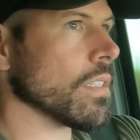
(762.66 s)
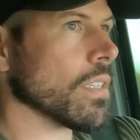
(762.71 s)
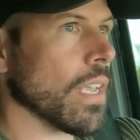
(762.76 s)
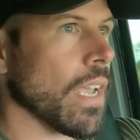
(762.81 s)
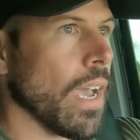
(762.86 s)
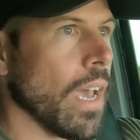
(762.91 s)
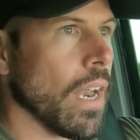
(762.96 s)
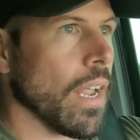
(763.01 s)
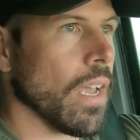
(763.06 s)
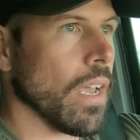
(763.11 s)

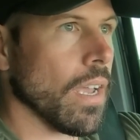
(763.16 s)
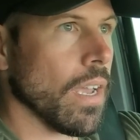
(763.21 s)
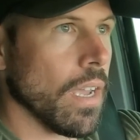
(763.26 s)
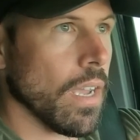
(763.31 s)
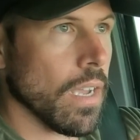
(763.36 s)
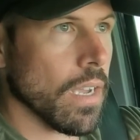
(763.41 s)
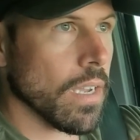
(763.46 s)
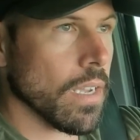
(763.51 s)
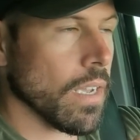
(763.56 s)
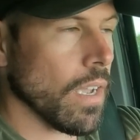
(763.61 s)
just kind
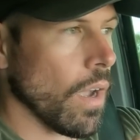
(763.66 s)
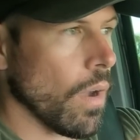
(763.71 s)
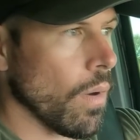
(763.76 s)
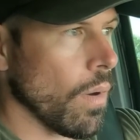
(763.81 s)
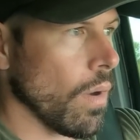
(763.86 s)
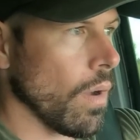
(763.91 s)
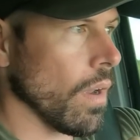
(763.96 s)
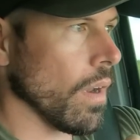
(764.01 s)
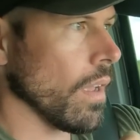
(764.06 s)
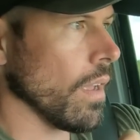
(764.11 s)
of
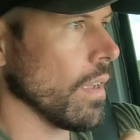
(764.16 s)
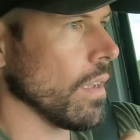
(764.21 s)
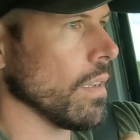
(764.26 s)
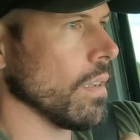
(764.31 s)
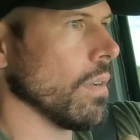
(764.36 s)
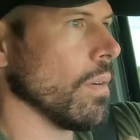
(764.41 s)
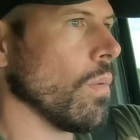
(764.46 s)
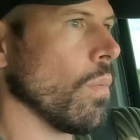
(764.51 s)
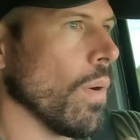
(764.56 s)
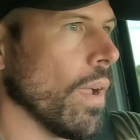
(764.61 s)
go on
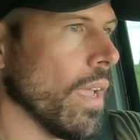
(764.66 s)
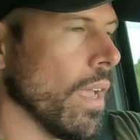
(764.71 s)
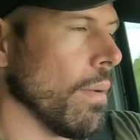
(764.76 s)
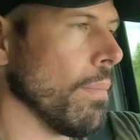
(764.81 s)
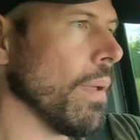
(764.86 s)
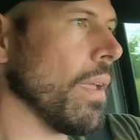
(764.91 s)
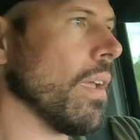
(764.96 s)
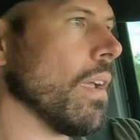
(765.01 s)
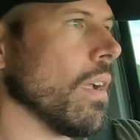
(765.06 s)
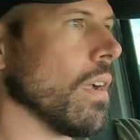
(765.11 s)
a
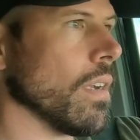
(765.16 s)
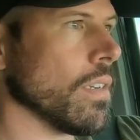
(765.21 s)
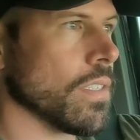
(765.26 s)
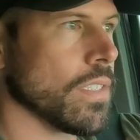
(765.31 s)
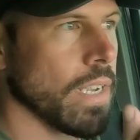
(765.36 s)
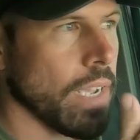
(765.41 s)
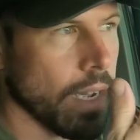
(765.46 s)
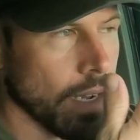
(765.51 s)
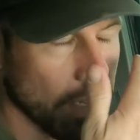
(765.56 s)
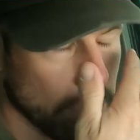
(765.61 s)
whim here,